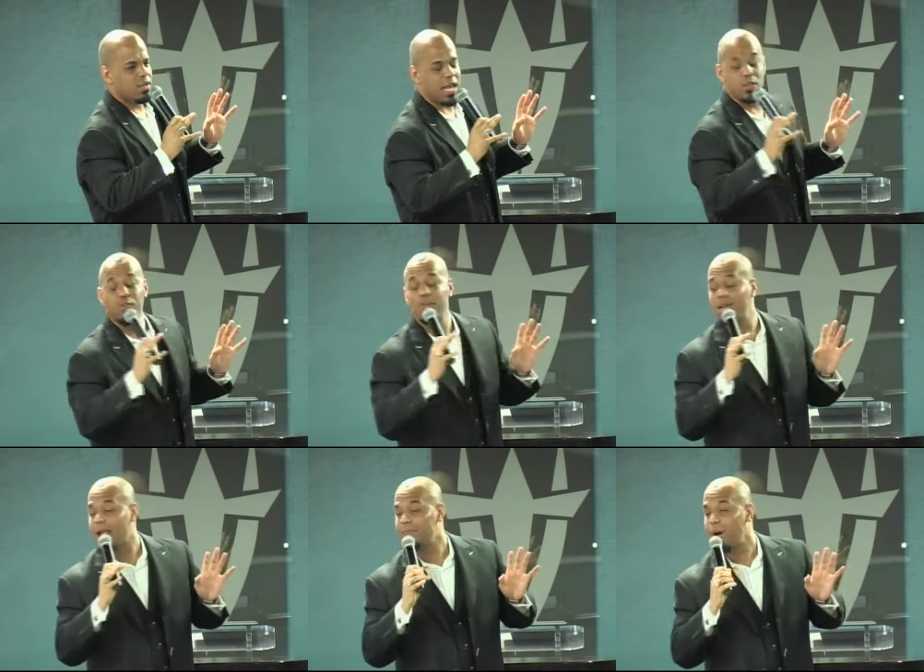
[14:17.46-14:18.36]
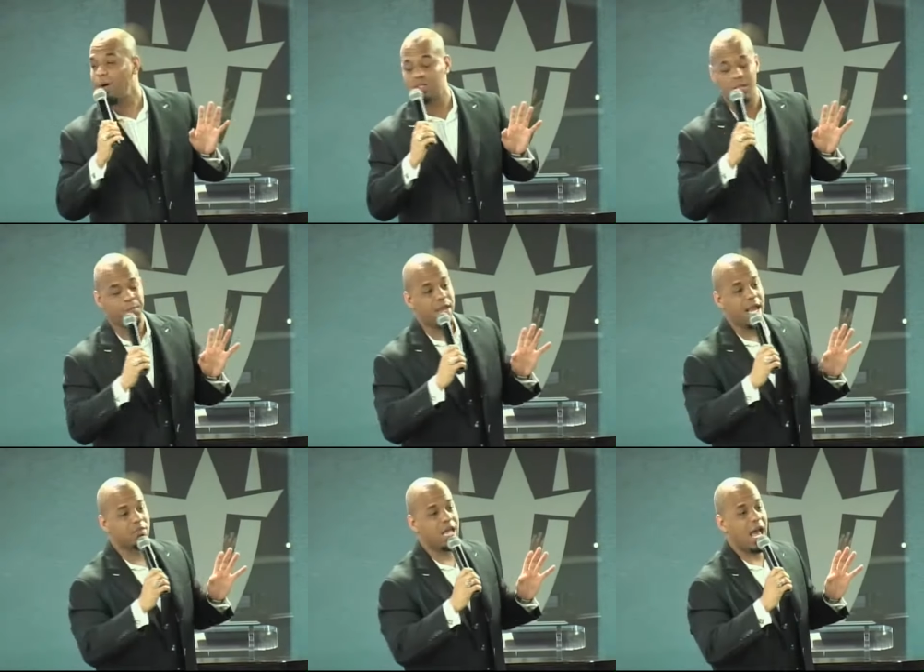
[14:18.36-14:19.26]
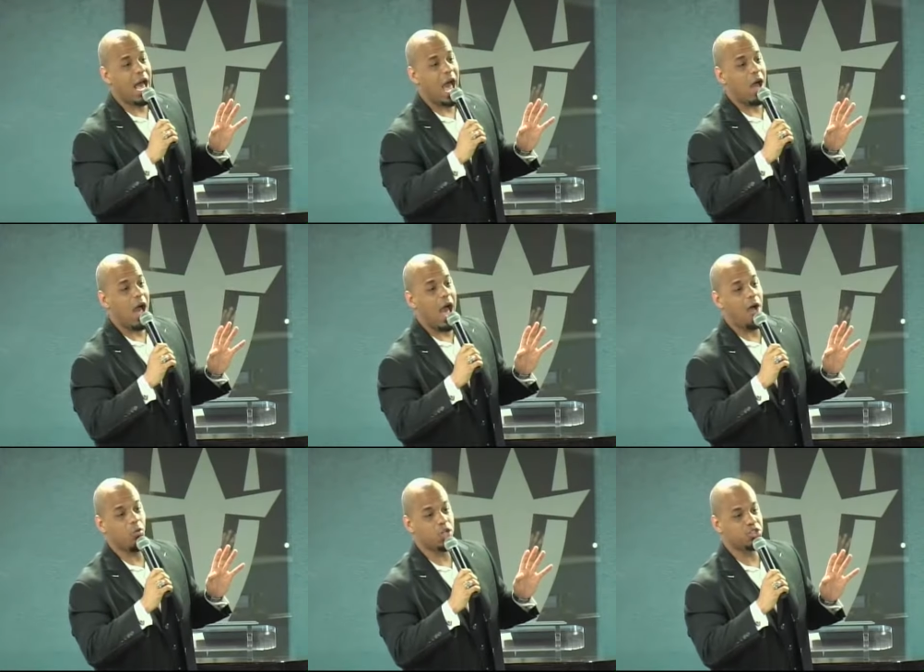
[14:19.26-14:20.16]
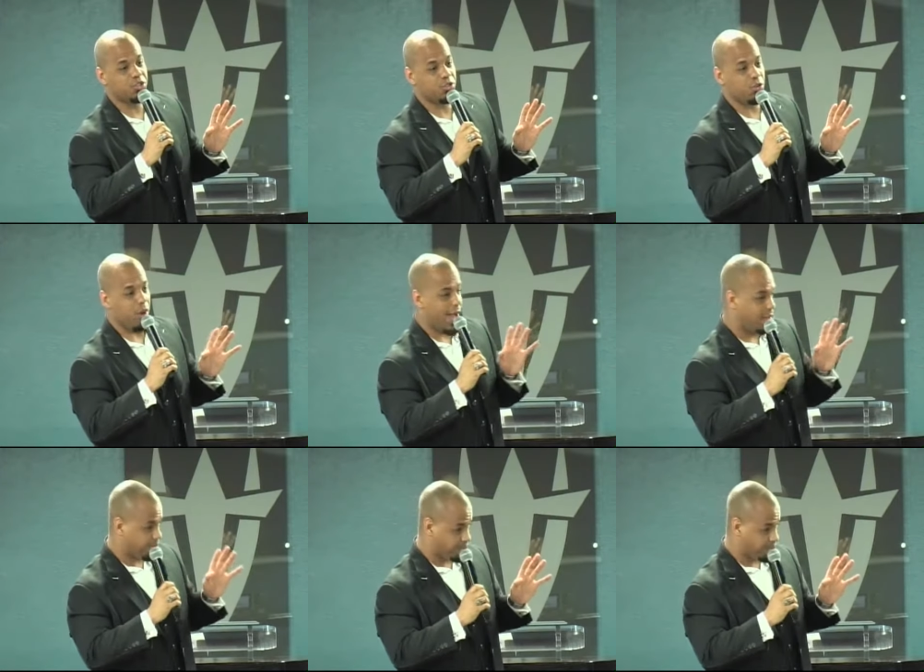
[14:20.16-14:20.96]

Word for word: That you feel like Paul sometimes. I, I, I wish to do right,